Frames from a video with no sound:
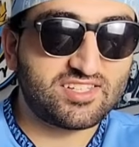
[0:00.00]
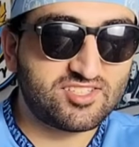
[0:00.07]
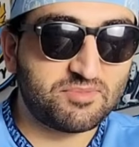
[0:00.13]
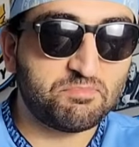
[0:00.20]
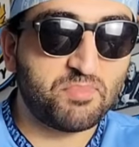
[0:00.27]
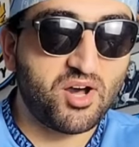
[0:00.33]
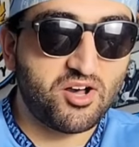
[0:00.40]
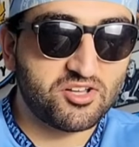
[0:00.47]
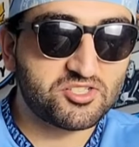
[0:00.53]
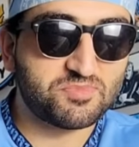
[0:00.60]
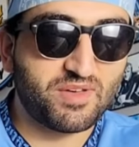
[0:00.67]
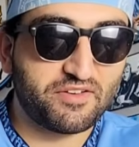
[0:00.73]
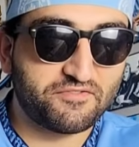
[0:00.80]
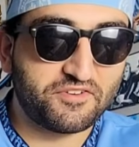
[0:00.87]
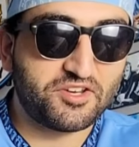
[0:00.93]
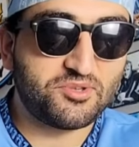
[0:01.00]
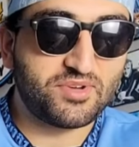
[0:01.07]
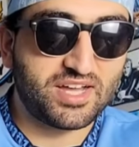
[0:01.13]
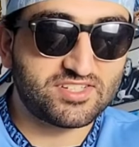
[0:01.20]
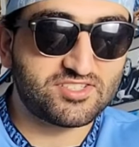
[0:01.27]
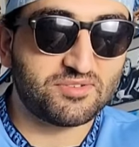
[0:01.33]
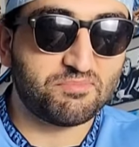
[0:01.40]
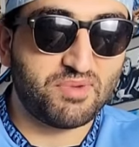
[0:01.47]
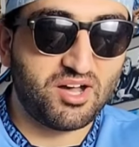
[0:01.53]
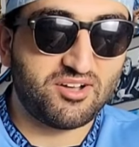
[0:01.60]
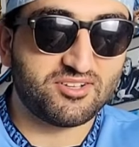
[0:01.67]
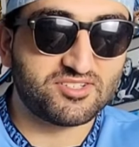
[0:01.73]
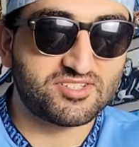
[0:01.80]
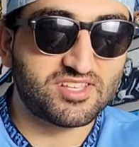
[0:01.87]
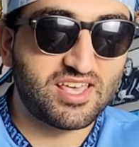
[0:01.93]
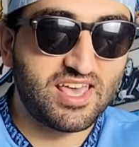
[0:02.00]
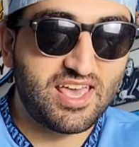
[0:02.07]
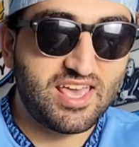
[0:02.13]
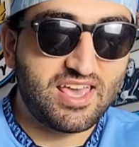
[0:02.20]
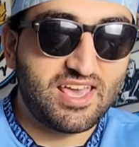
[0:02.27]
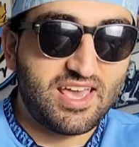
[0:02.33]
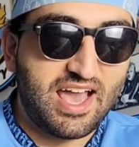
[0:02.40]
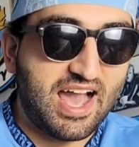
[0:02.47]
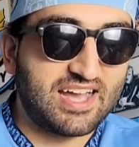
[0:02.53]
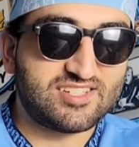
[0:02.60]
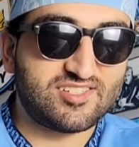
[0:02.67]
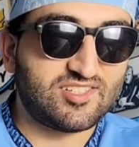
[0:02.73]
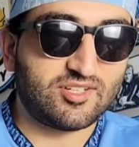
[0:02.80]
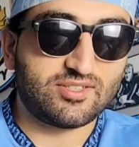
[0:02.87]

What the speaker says: some balls, my friend. You got some balls. I still